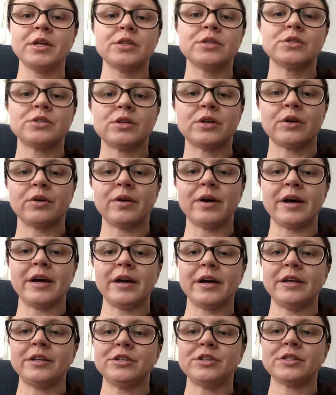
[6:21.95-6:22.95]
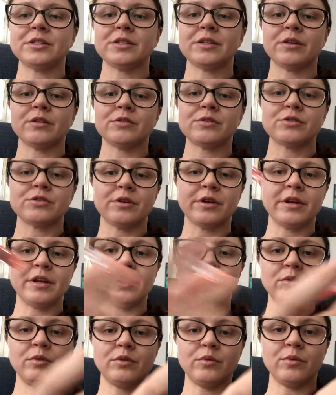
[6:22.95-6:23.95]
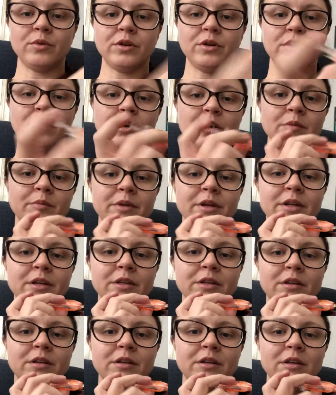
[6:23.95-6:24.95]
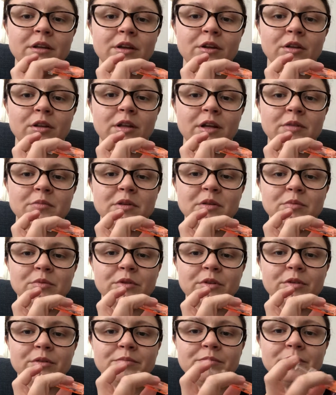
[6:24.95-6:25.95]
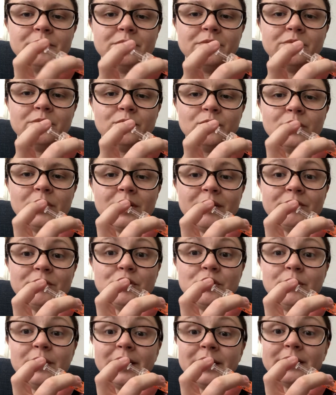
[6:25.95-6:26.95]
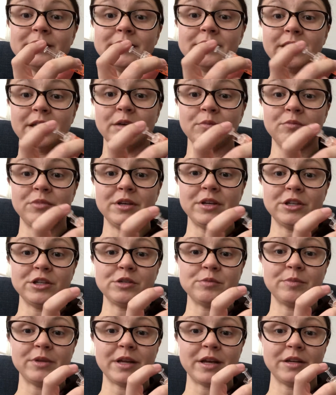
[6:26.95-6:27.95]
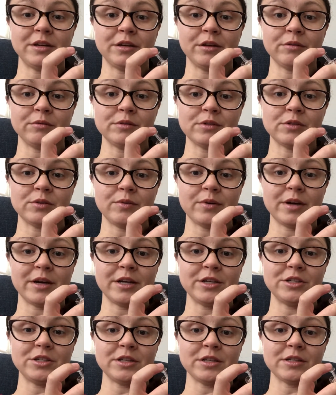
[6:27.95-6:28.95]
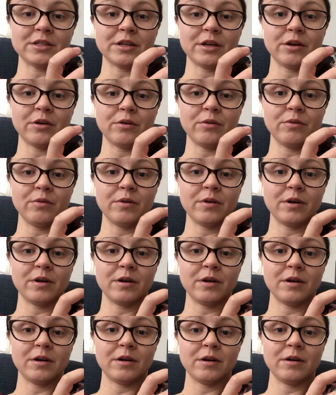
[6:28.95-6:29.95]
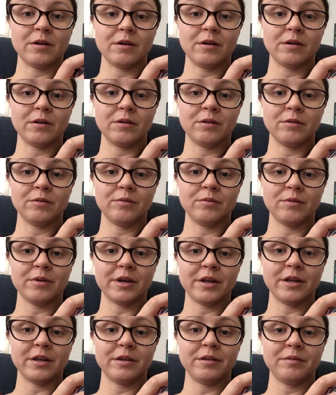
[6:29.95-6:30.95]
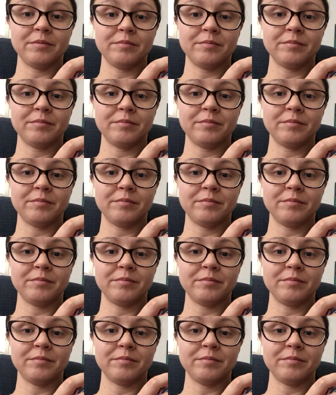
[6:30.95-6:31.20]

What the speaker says: So I just go straight in with one arm, and you know, a lot of people will have two hands and they can pinch, but I don't, so I just go right in.